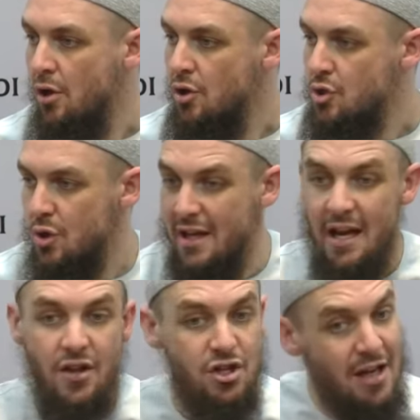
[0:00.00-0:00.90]
So
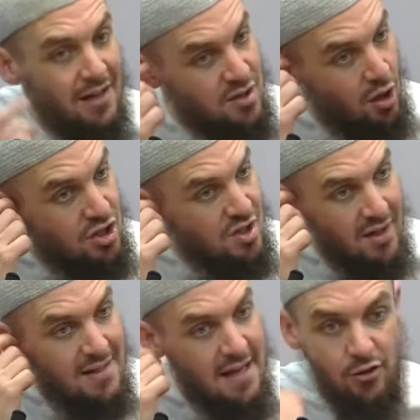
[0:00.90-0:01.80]
here the Shaykh is not just going
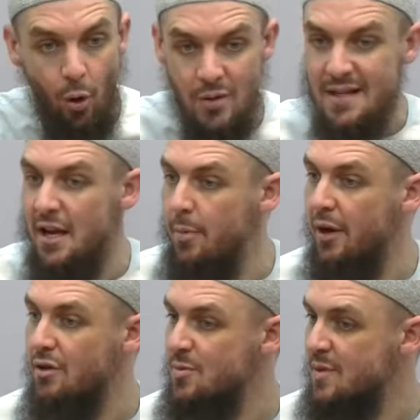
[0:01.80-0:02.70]
to say don't celebrate
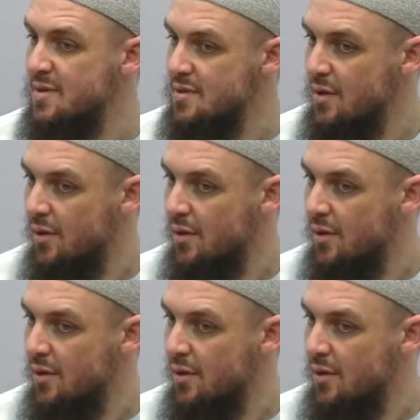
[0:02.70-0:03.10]
Christmas.